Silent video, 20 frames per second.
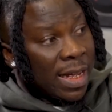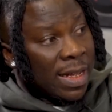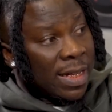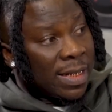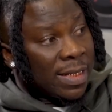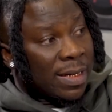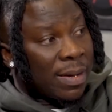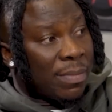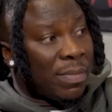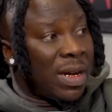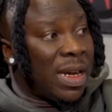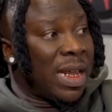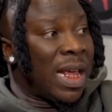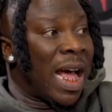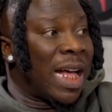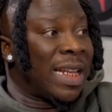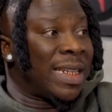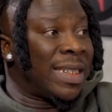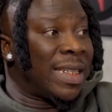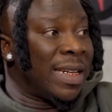Somebody
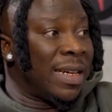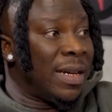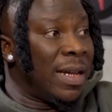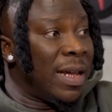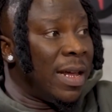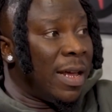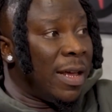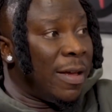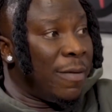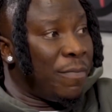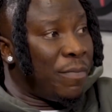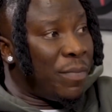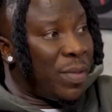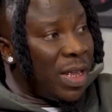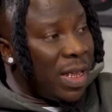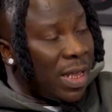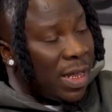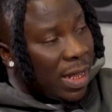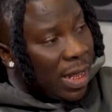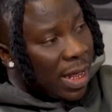has to
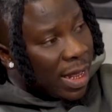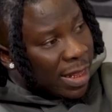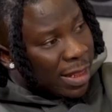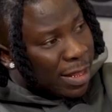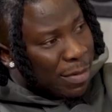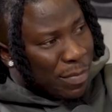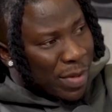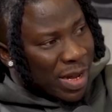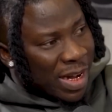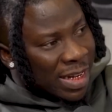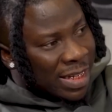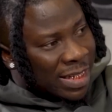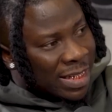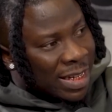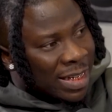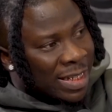be the minister.